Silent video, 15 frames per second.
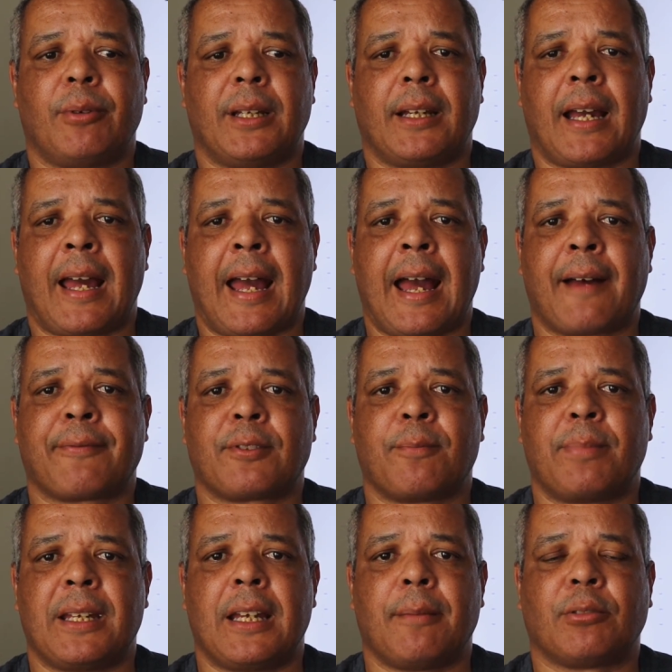we have to
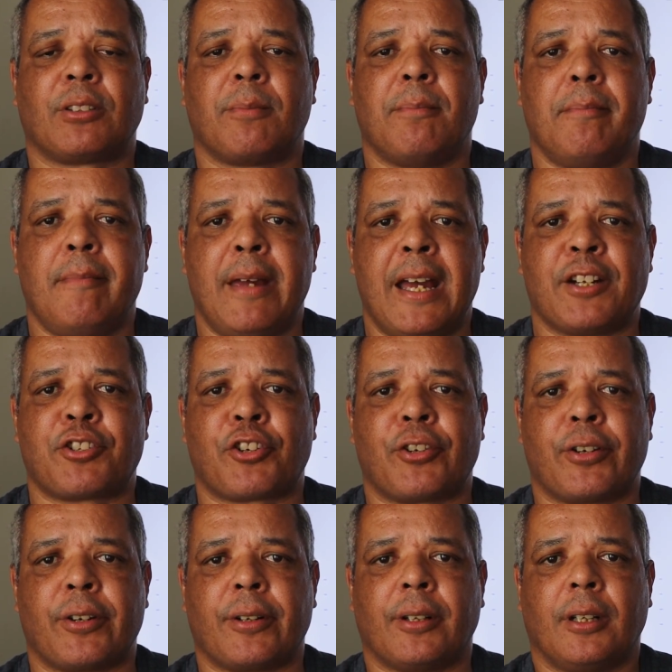be able to
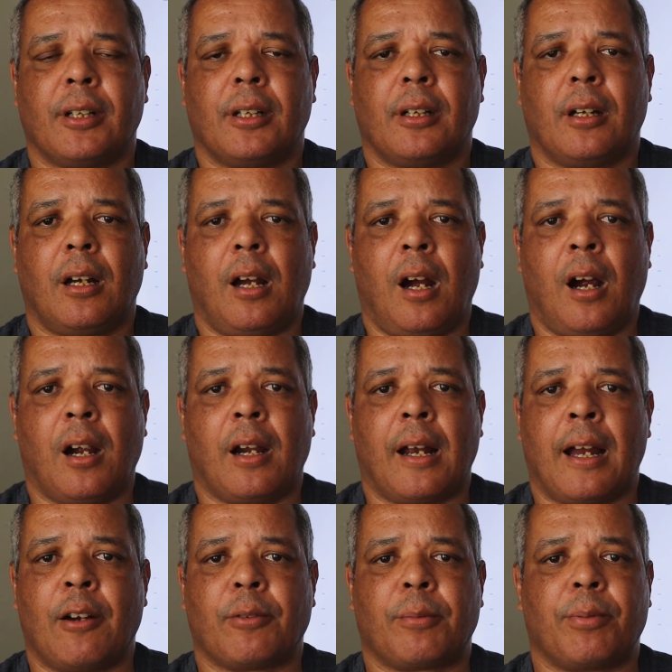measure our
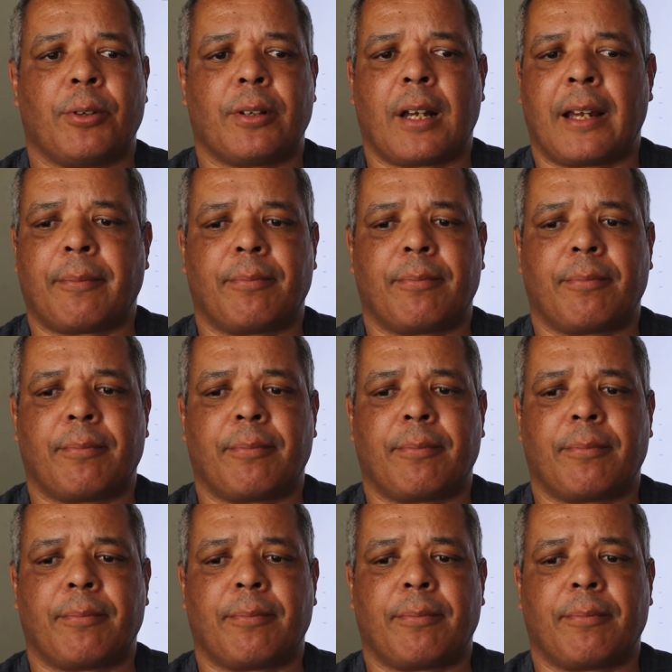output.